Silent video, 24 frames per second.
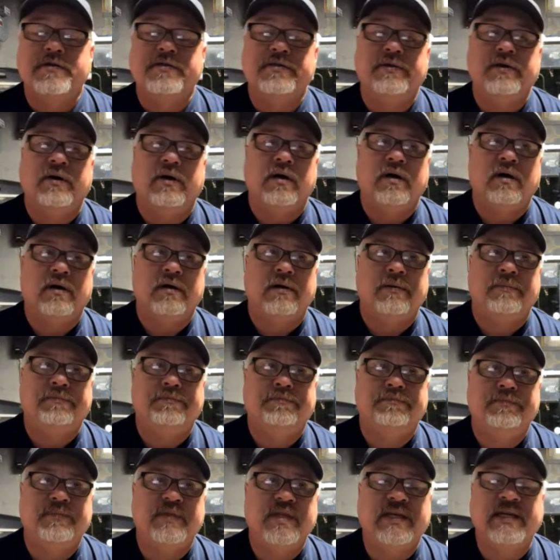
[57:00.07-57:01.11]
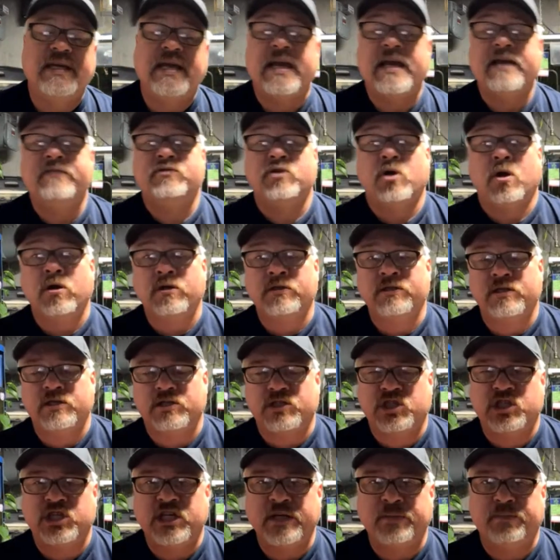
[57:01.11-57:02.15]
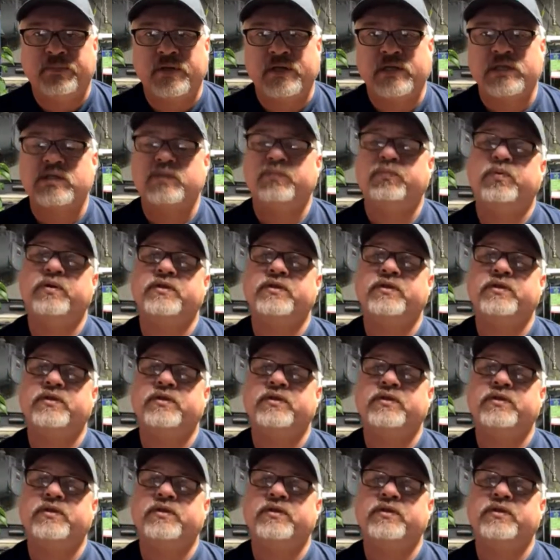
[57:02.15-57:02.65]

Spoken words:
The caves aren't the cheapest,